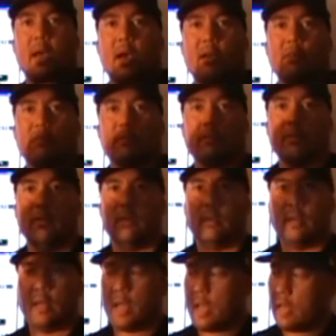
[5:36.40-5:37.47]
half.
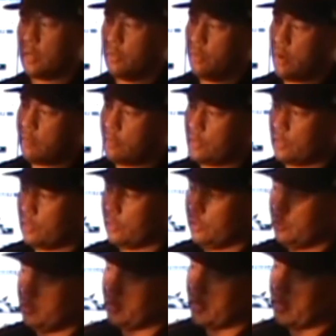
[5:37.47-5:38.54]
And whoever
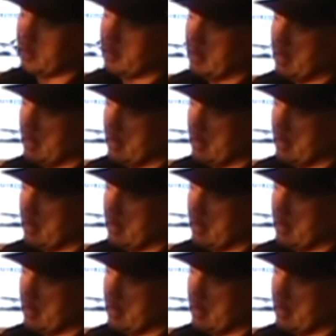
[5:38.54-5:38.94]
glued it